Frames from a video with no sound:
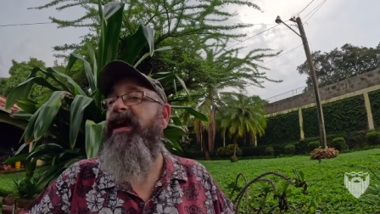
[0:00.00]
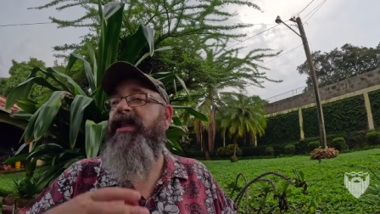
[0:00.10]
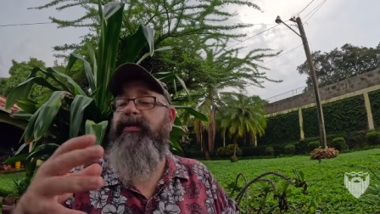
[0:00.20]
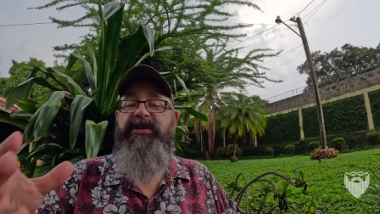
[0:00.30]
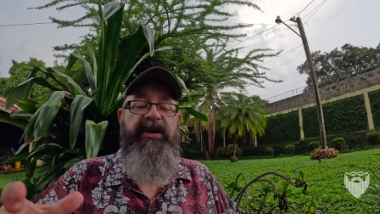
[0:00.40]

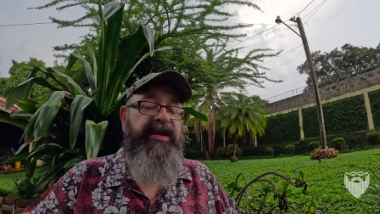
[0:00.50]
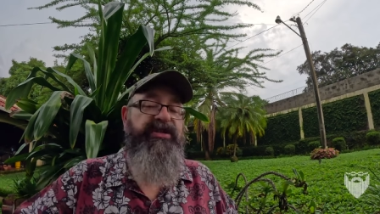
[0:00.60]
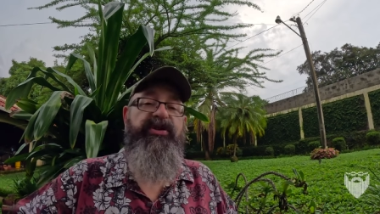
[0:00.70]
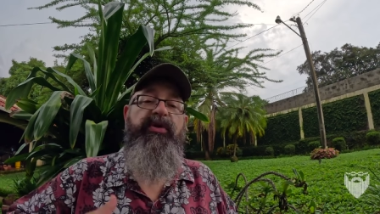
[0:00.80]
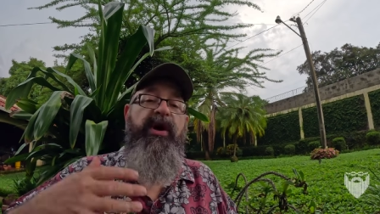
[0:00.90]
that we dug
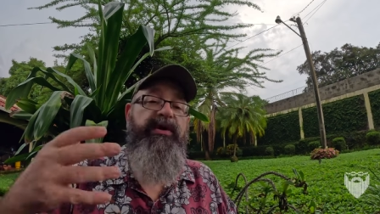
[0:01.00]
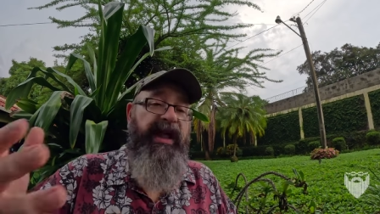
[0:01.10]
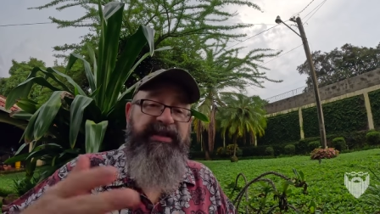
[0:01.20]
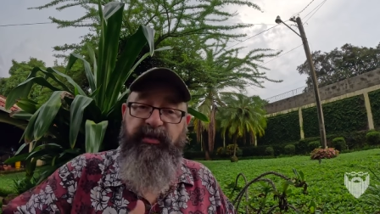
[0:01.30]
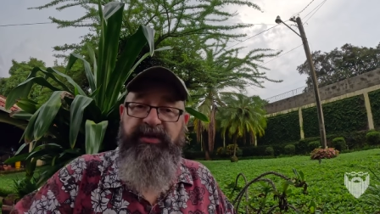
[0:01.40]
into
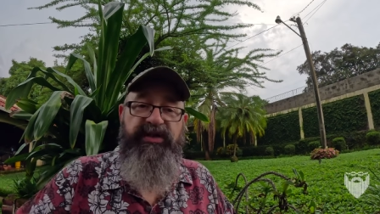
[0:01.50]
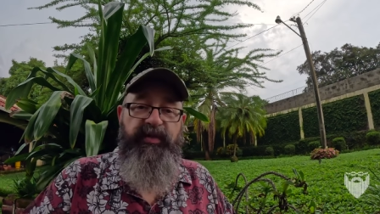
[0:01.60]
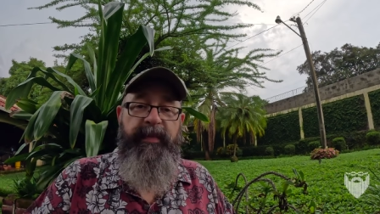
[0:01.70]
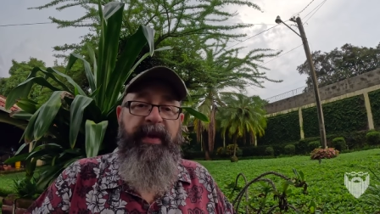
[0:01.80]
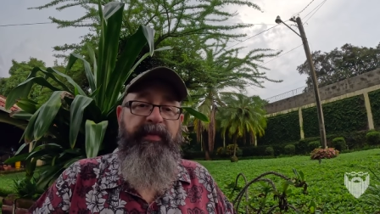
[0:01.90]
lots of reasons
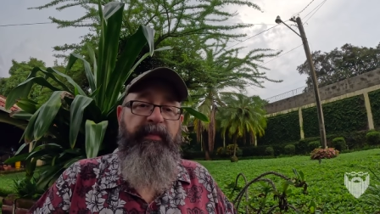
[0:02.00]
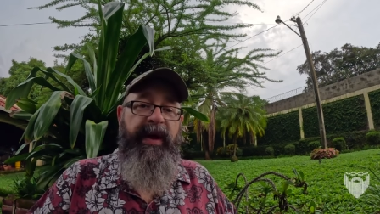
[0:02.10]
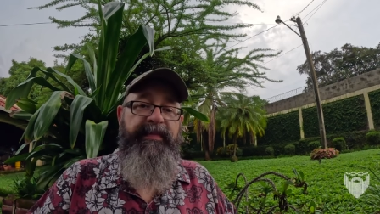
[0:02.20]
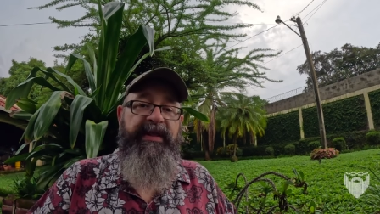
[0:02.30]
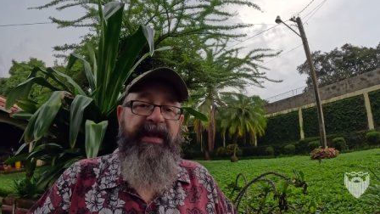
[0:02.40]
why people
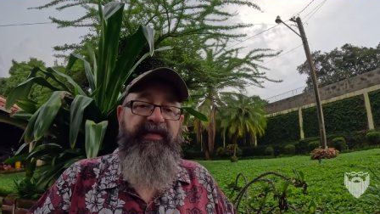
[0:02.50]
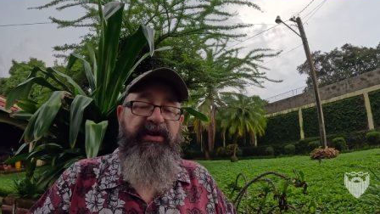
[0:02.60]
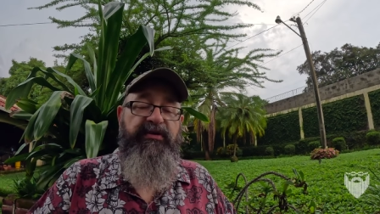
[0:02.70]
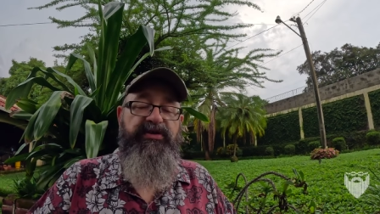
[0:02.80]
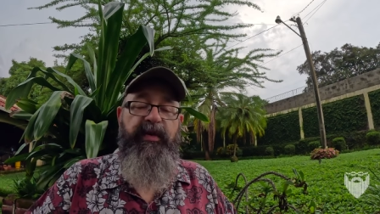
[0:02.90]
might be leaving
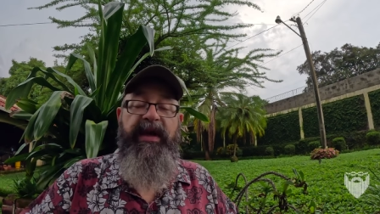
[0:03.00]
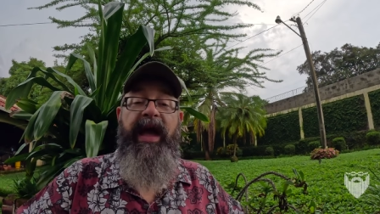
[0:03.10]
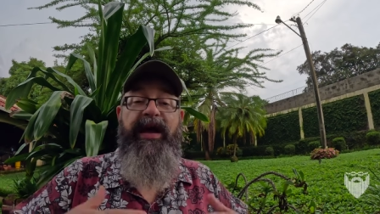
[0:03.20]
Costa Rica,